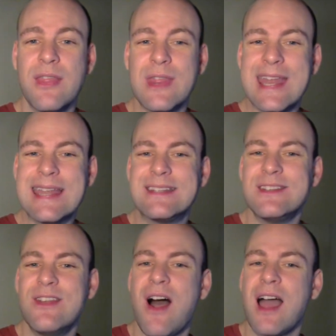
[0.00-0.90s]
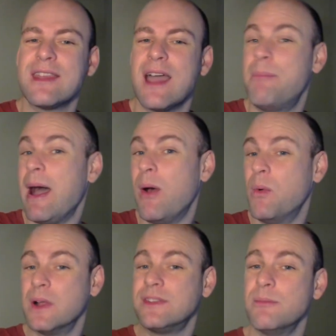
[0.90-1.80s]
that it's not about
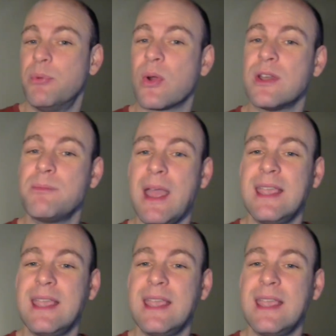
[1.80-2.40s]
what's important by